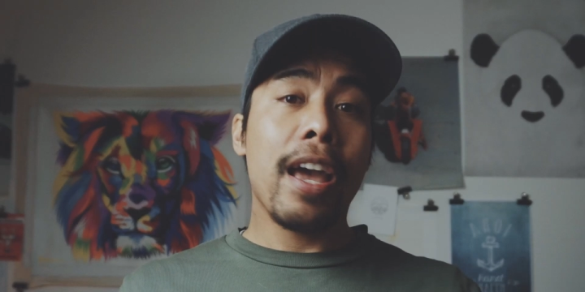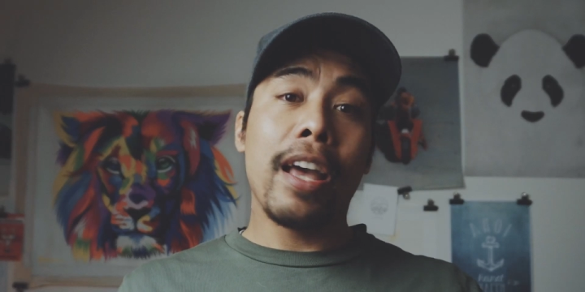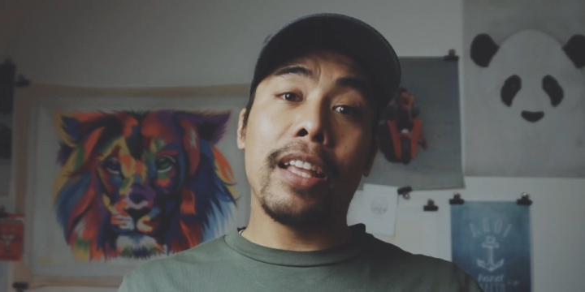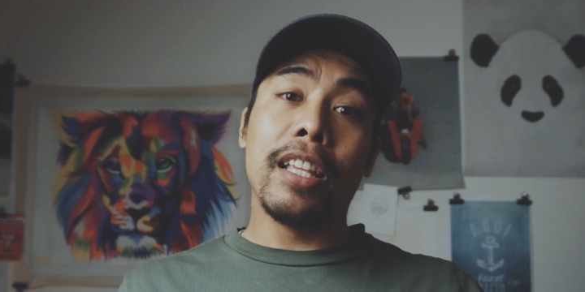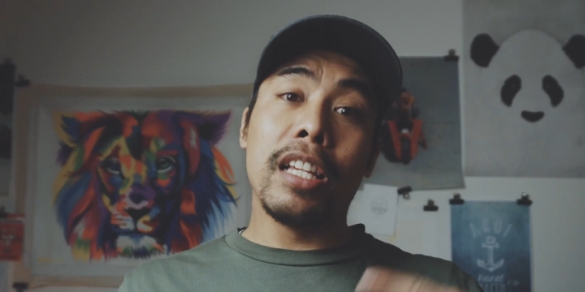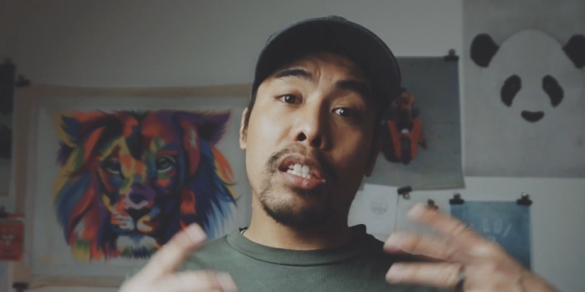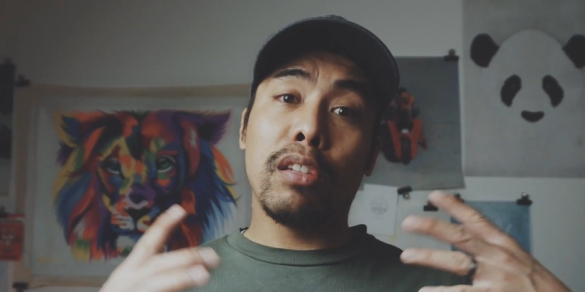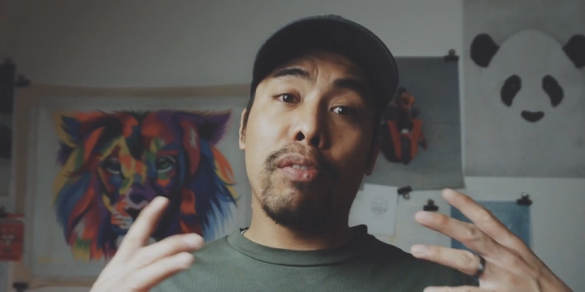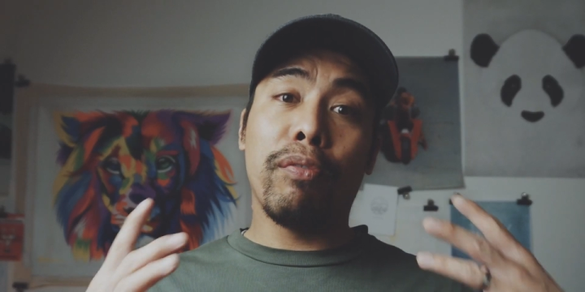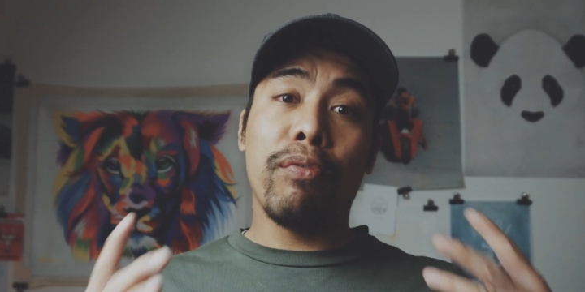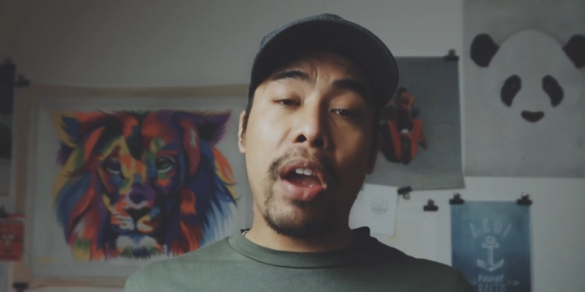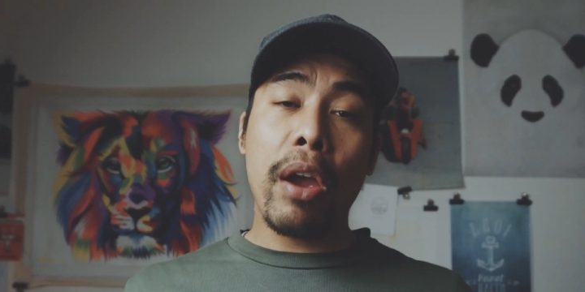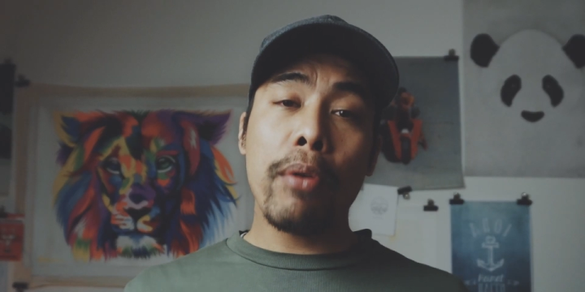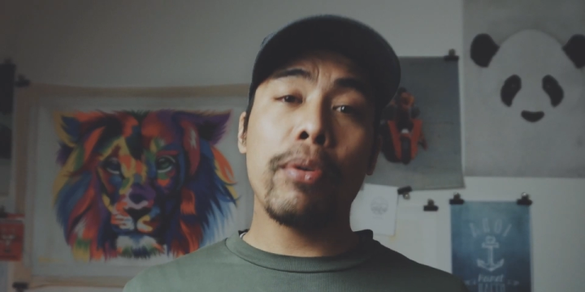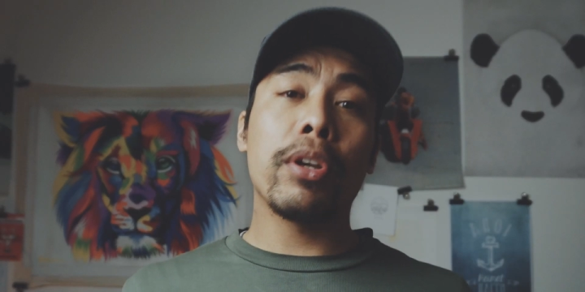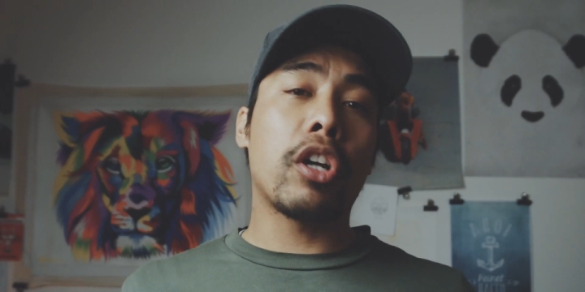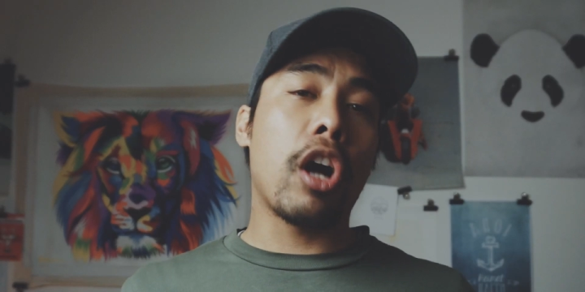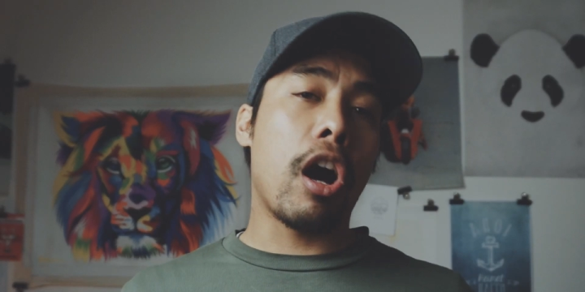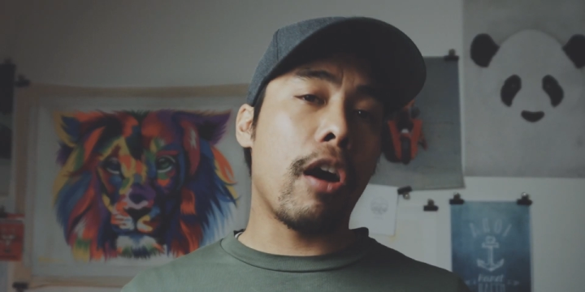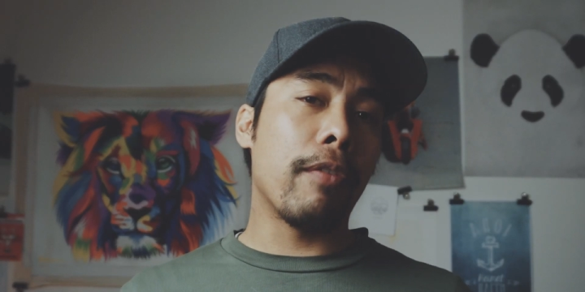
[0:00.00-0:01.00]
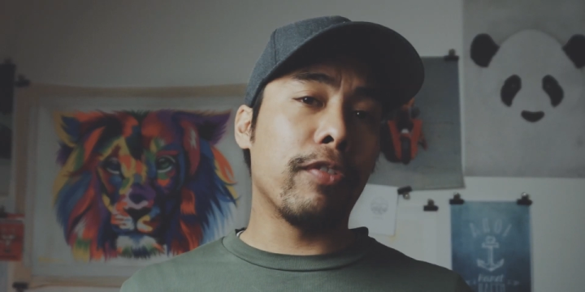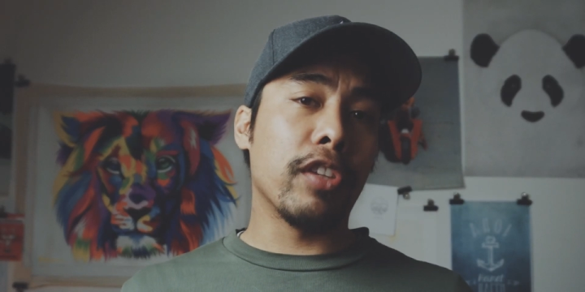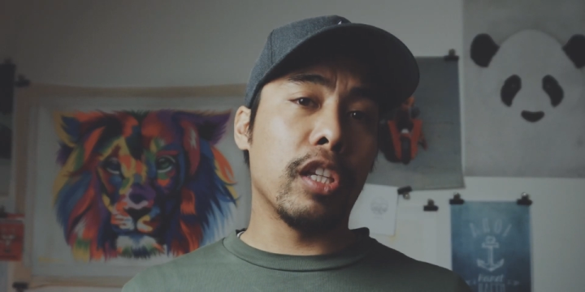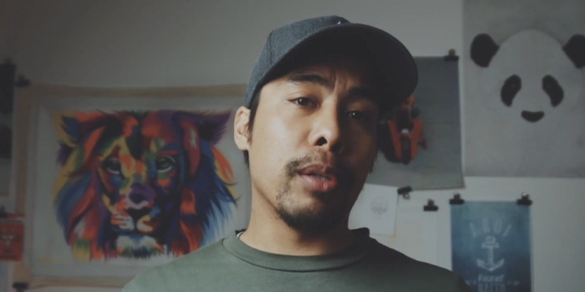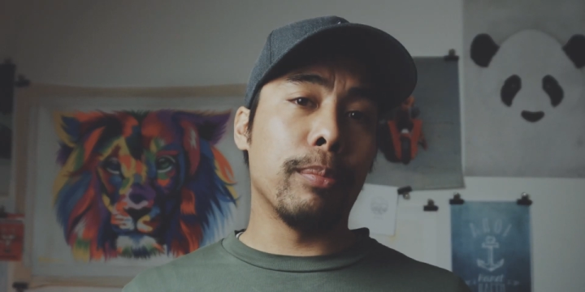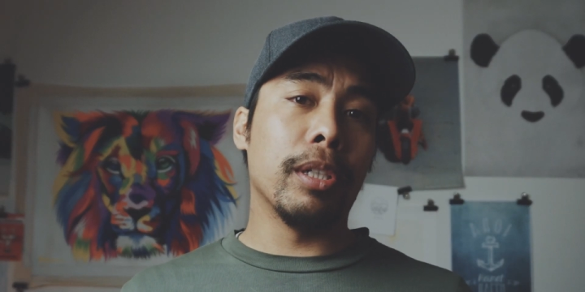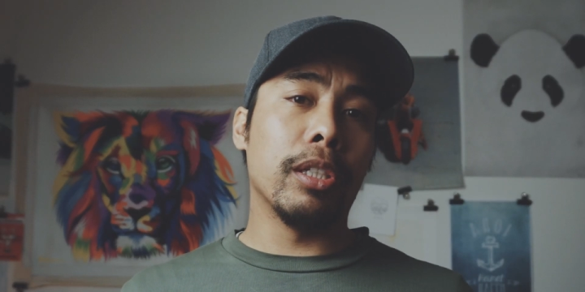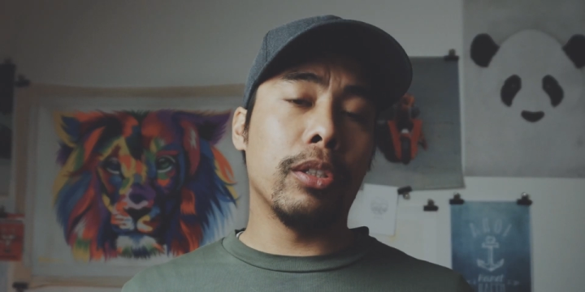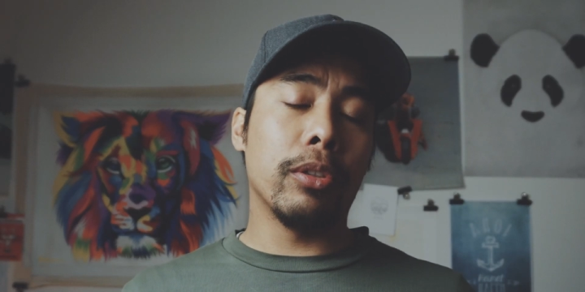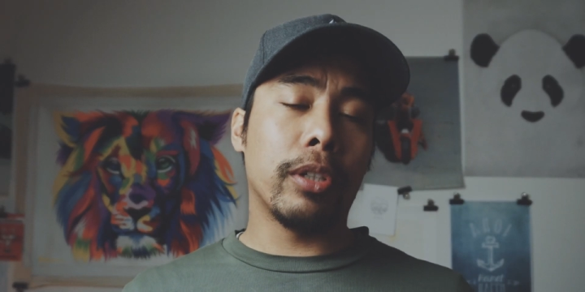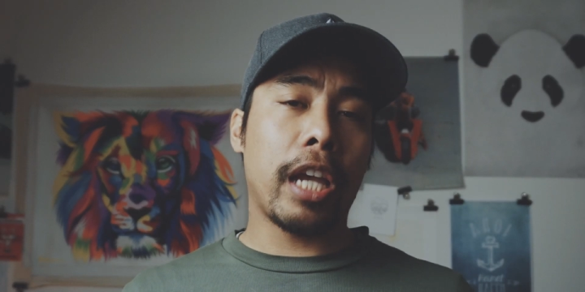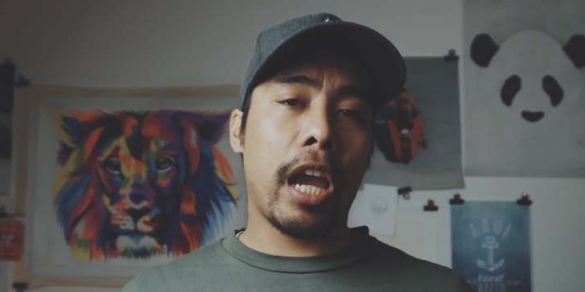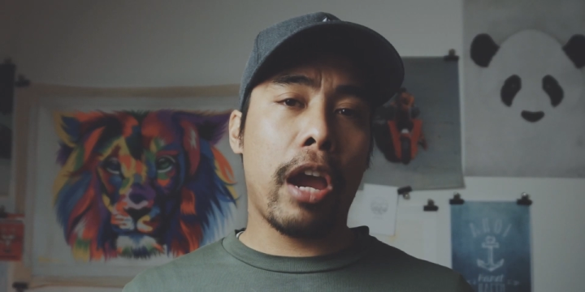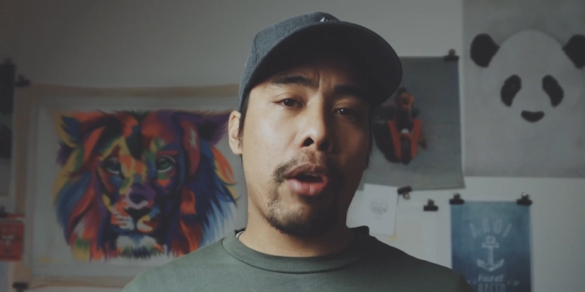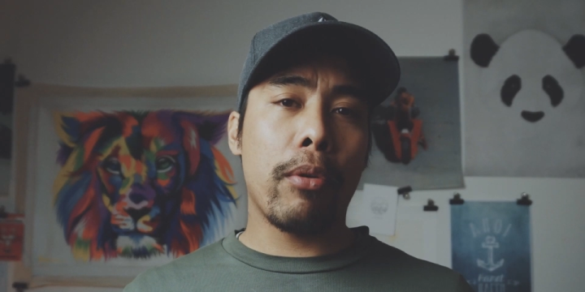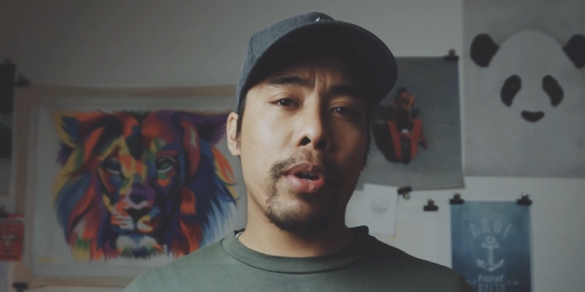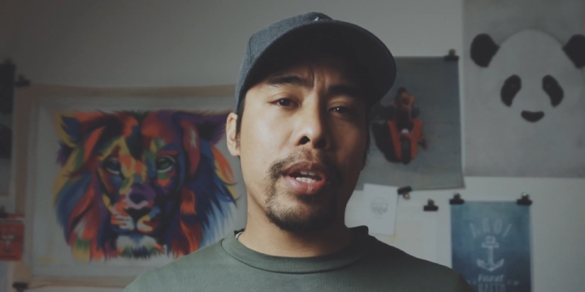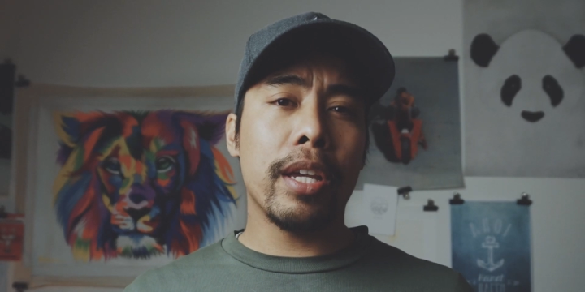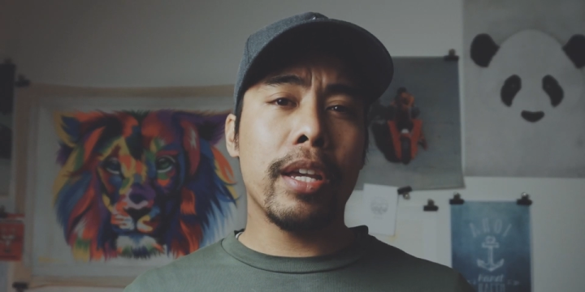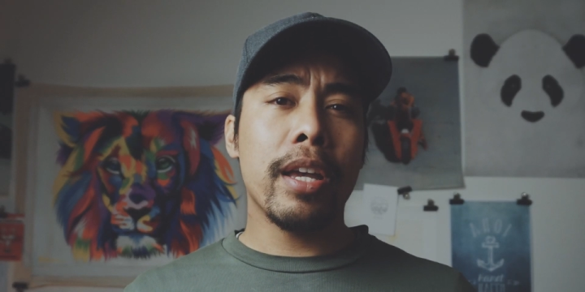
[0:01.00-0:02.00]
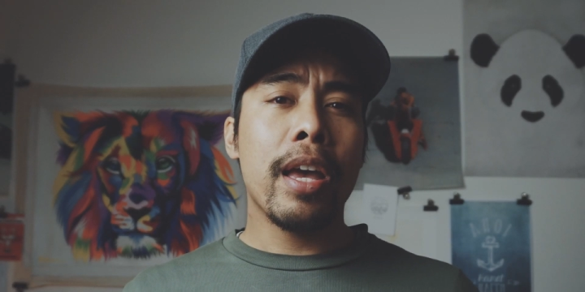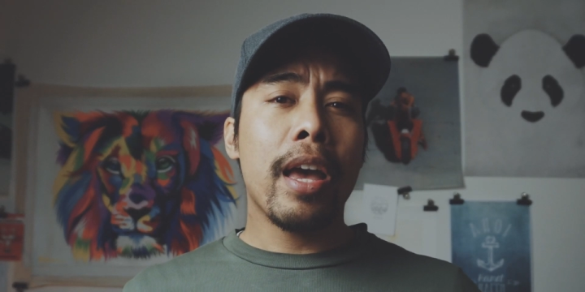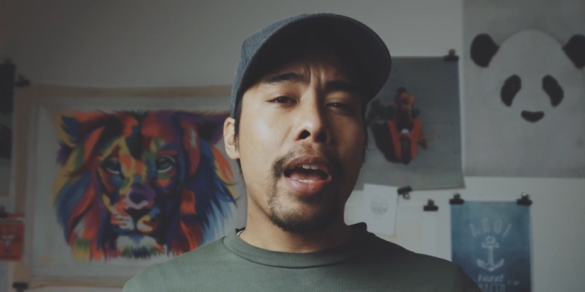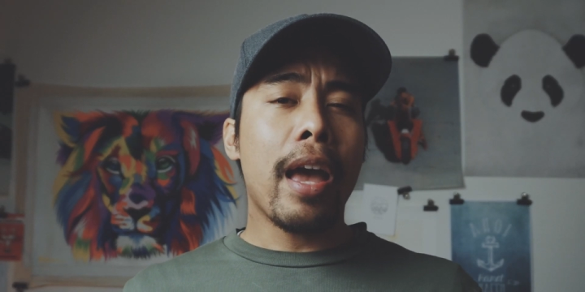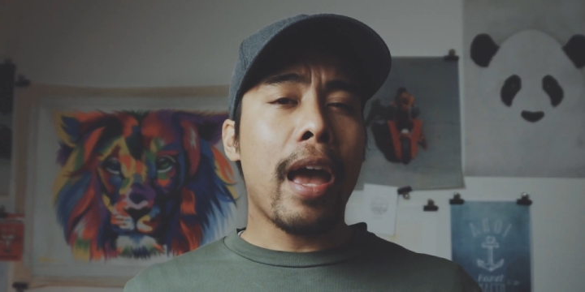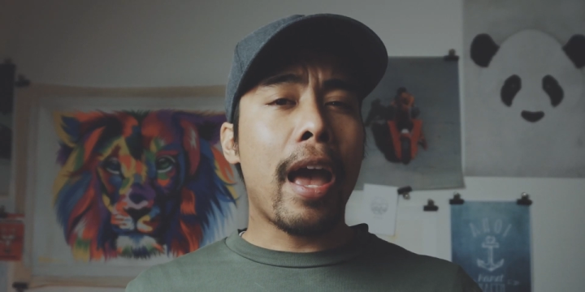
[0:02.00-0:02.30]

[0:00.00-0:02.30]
It is very comfortable to carry